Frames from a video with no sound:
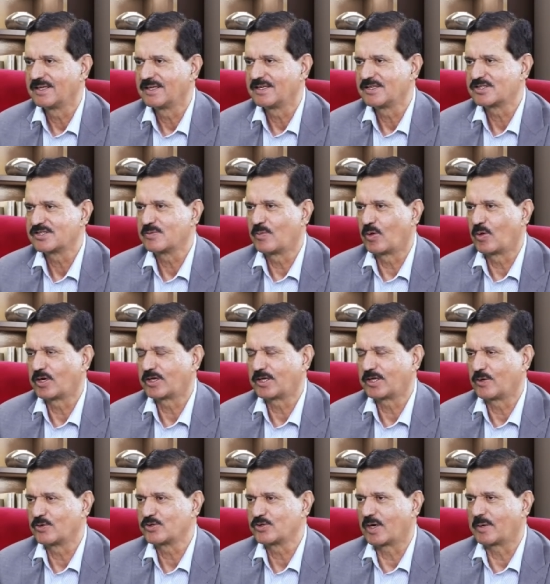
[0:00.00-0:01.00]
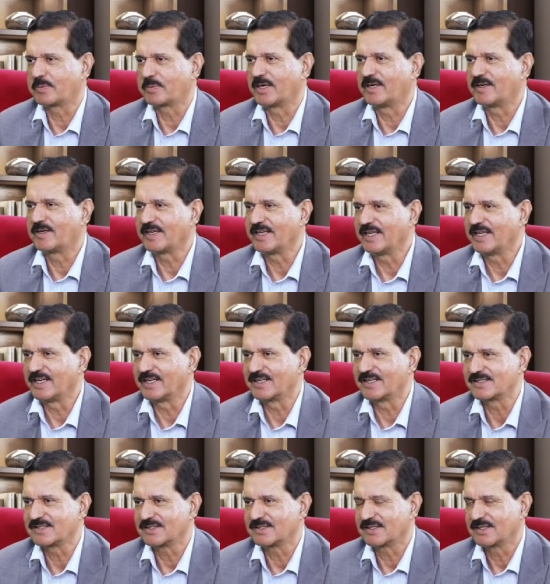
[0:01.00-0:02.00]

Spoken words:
smaller towns or upcountry areas.